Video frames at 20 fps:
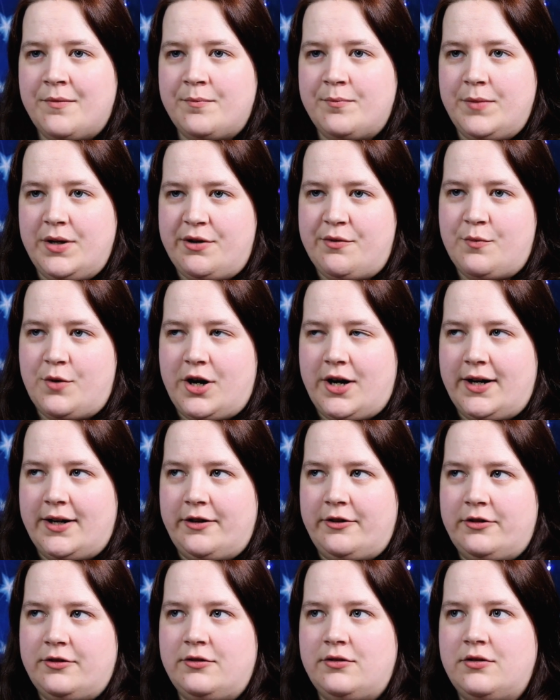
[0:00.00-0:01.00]

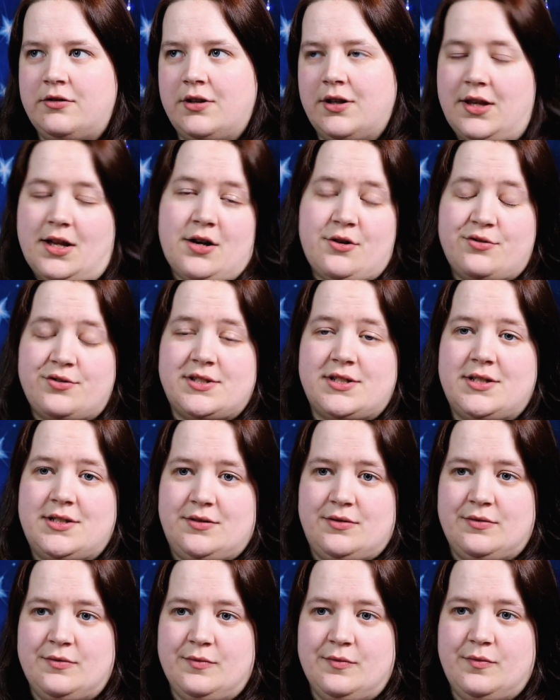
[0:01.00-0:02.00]
Meanwhile,
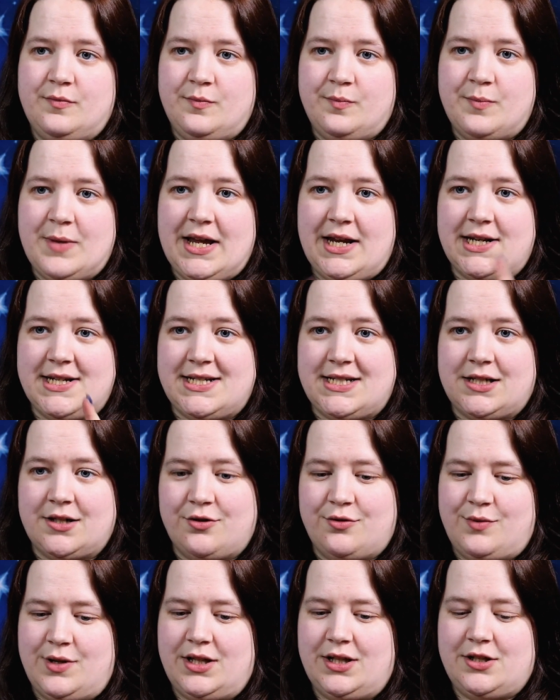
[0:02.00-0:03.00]
Klaus made a
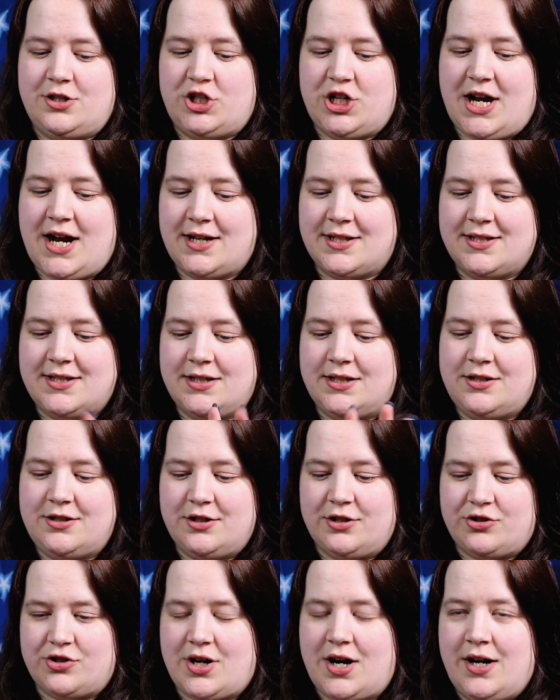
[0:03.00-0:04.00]
deal with Jackson
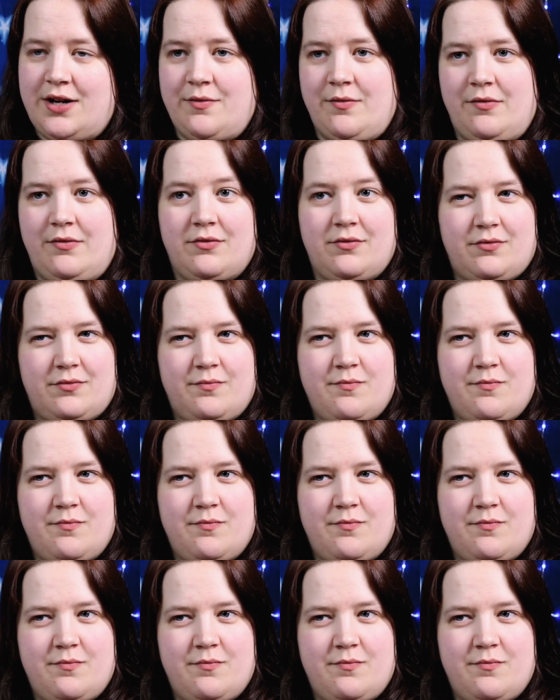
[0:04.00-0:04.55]
to try and